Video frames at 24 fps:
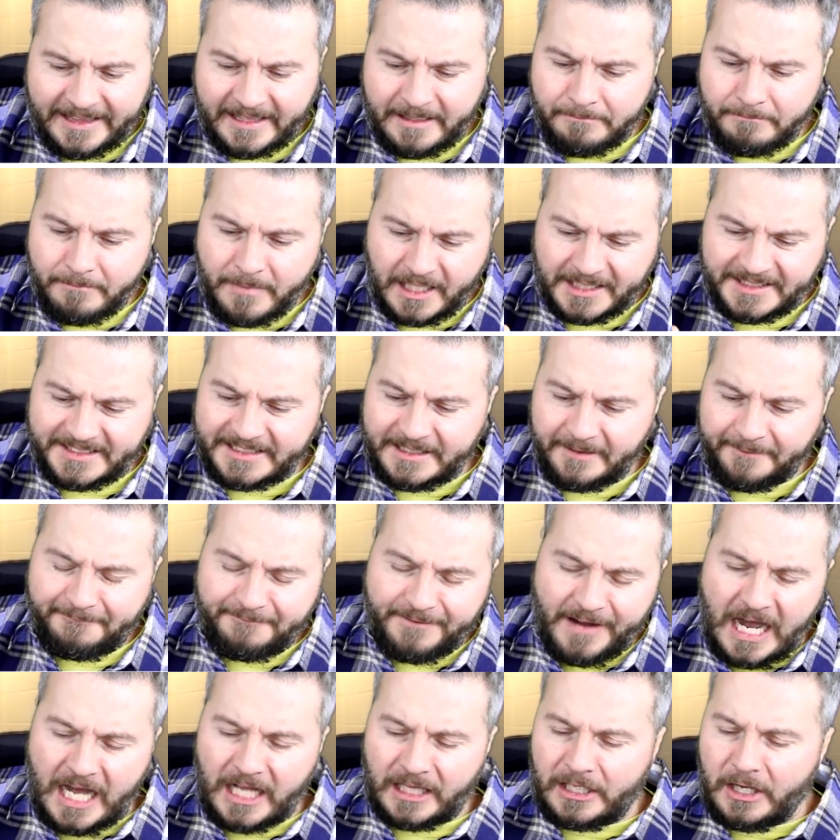in the months that
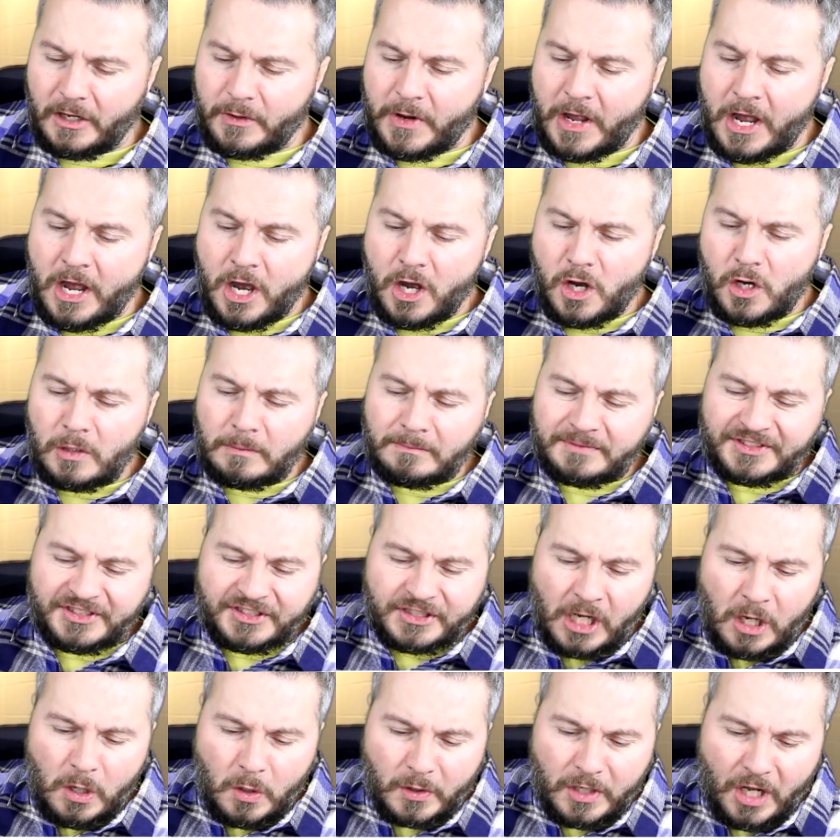followed, Holmes
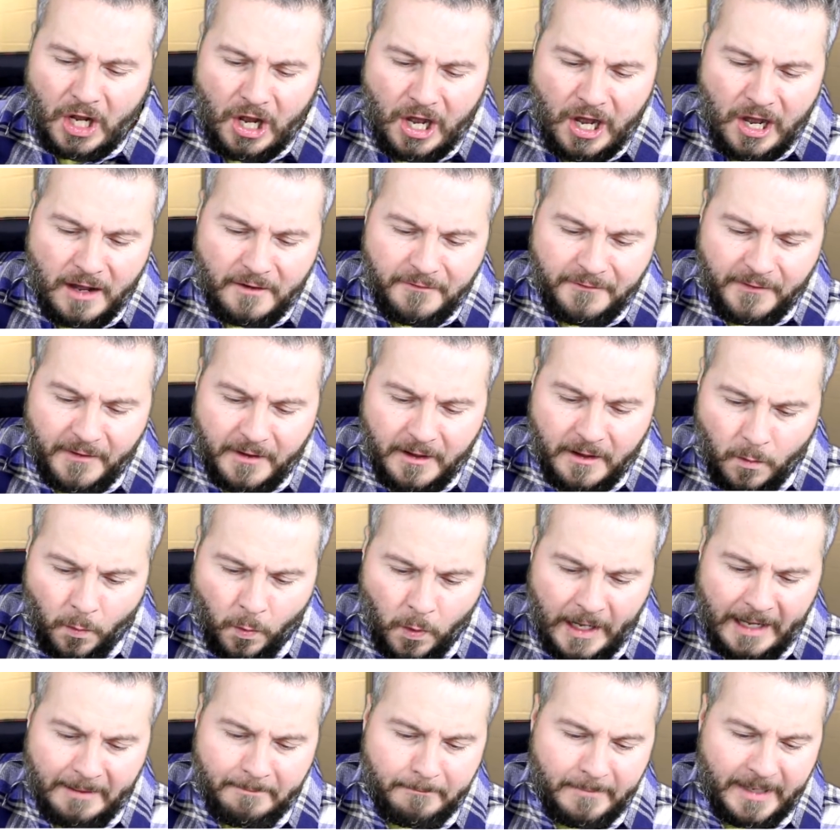sold off
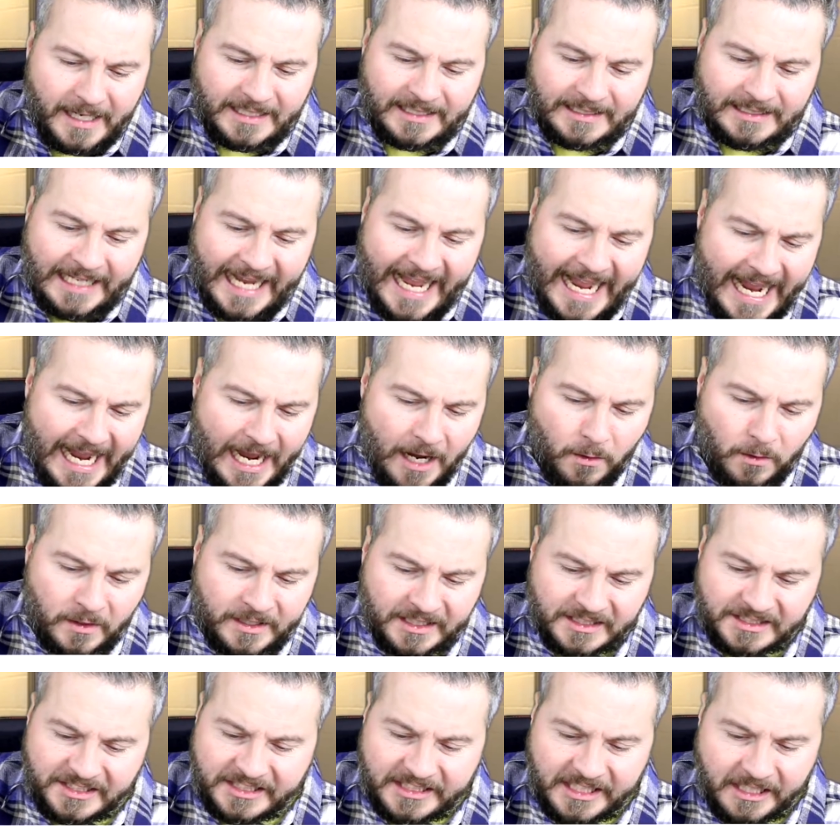what McDowell
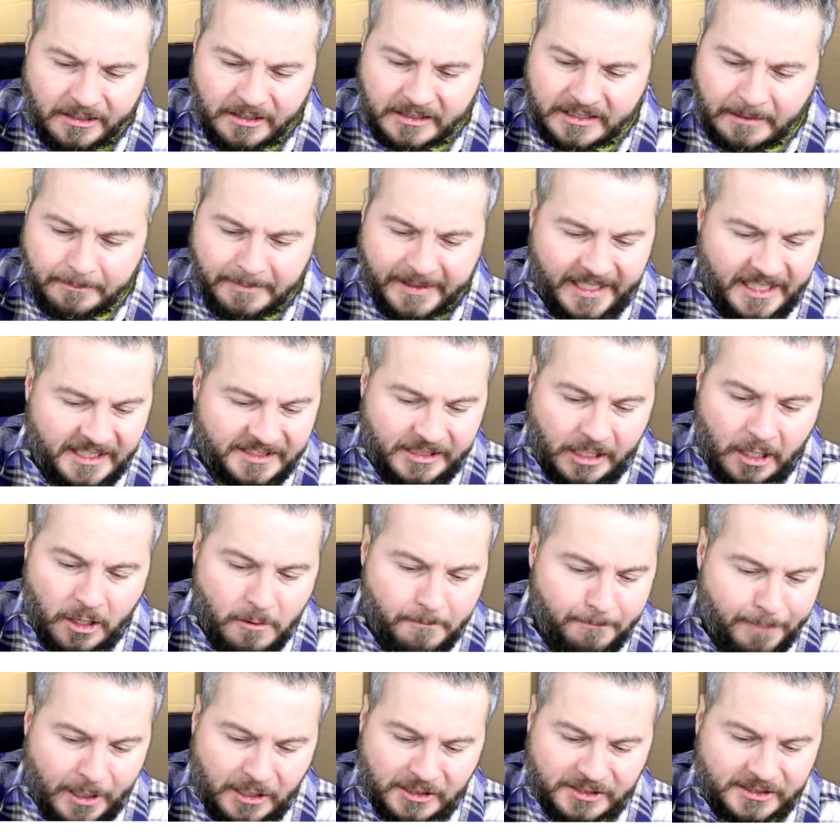considered to be his
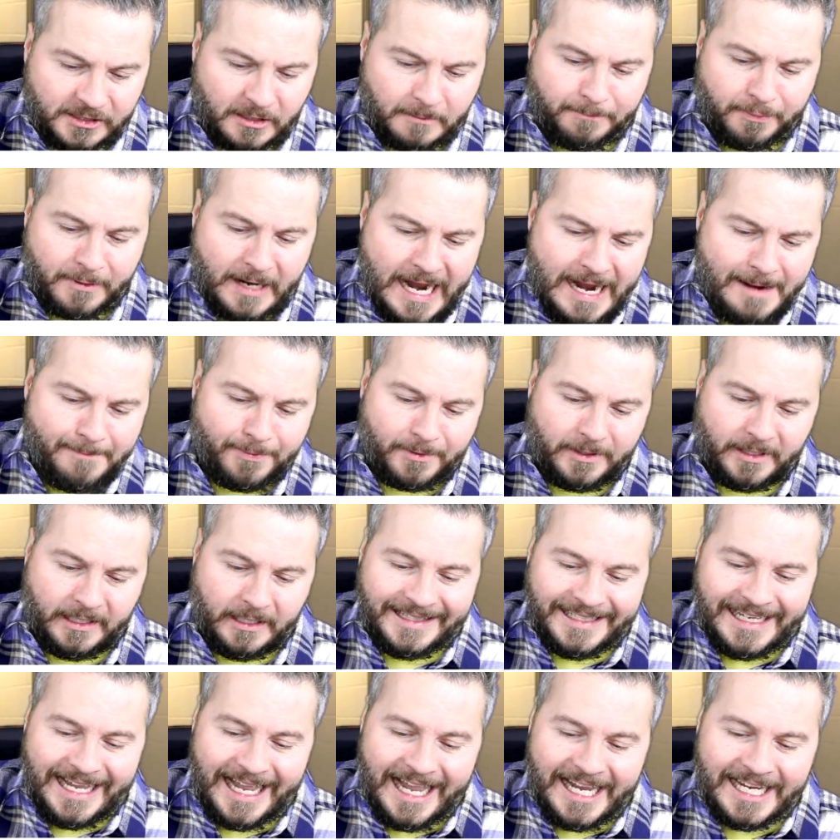own personal property.
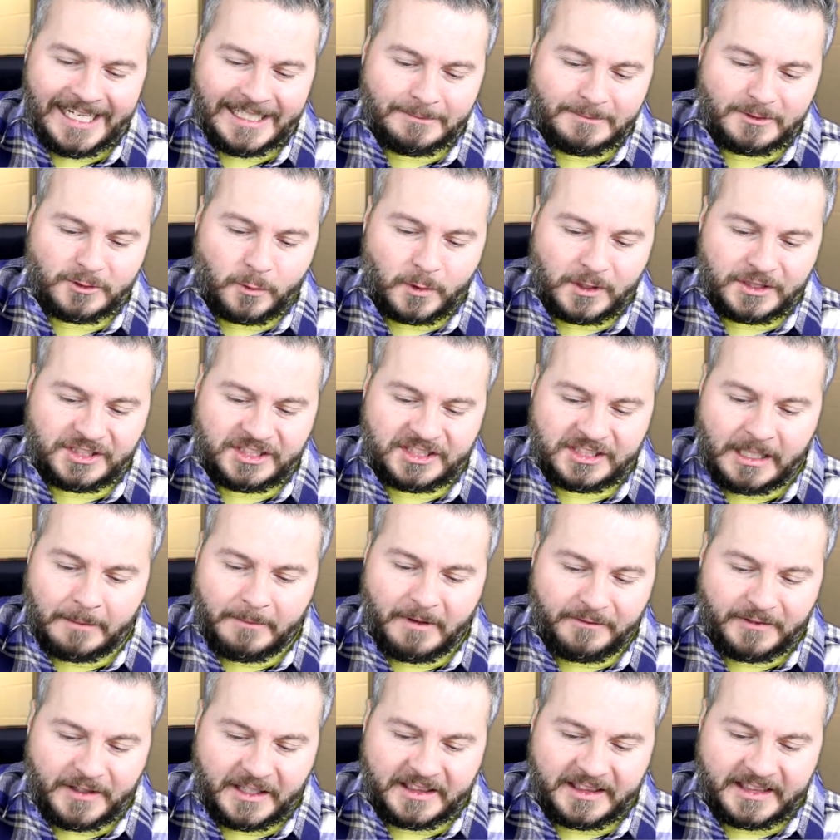The items were some
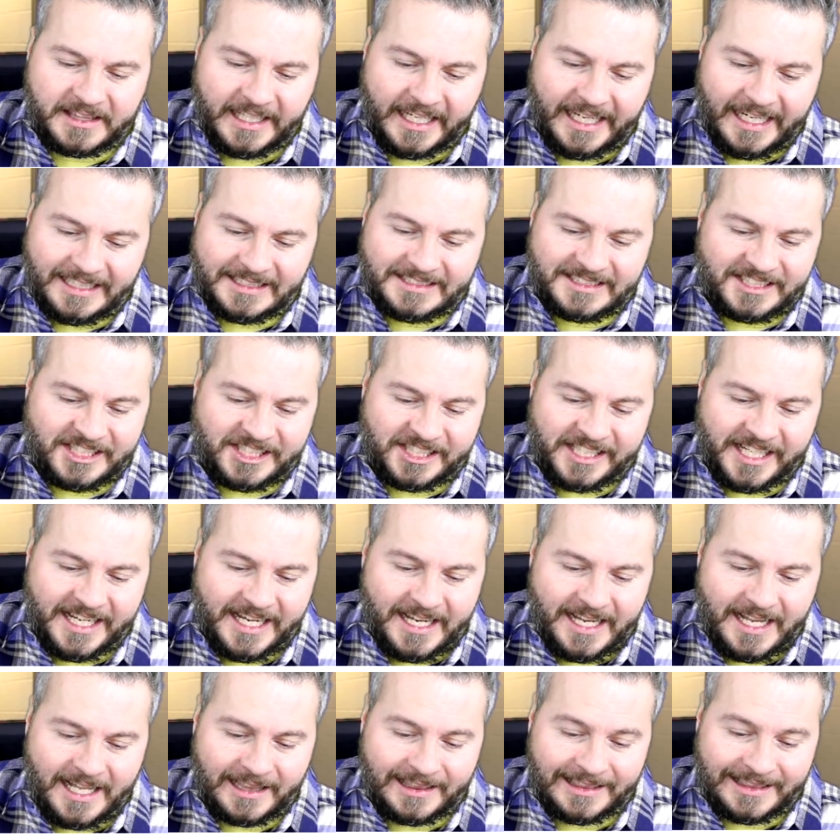of the things
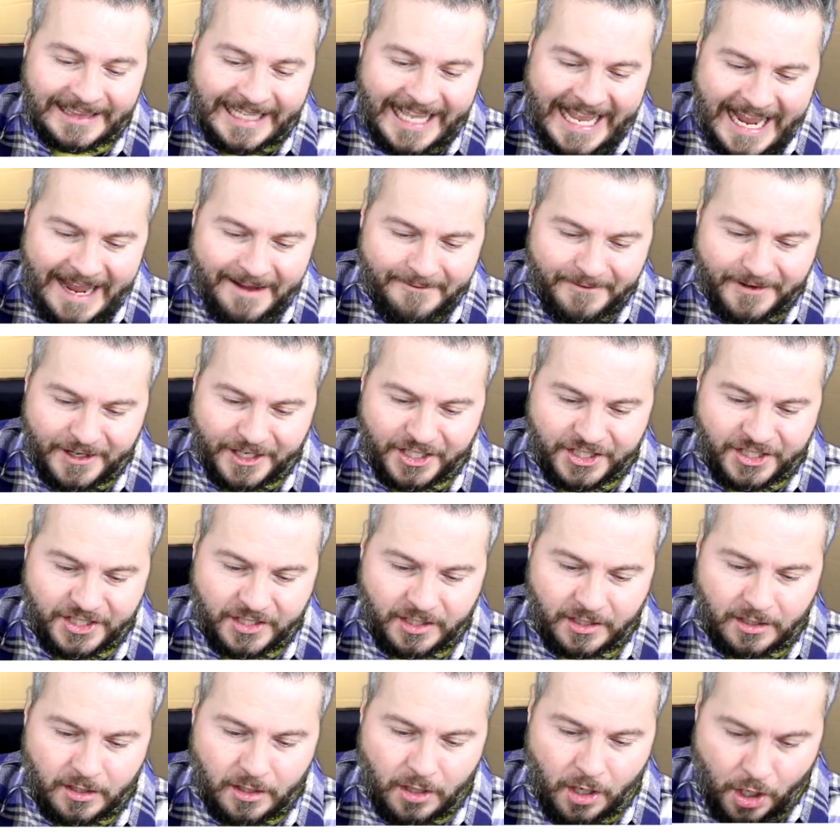she
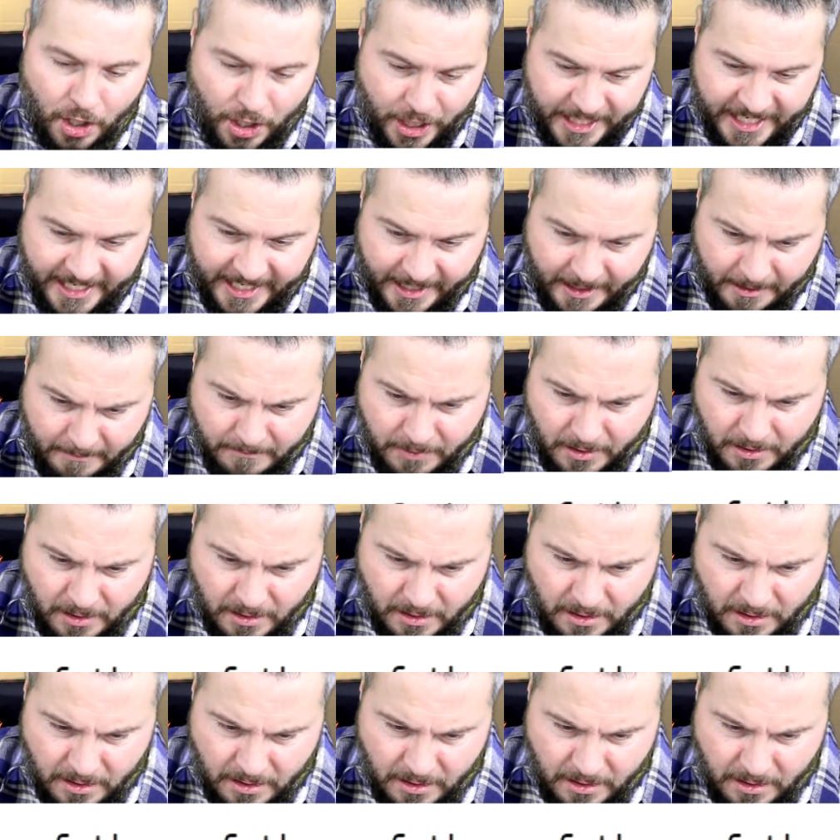lavished on him.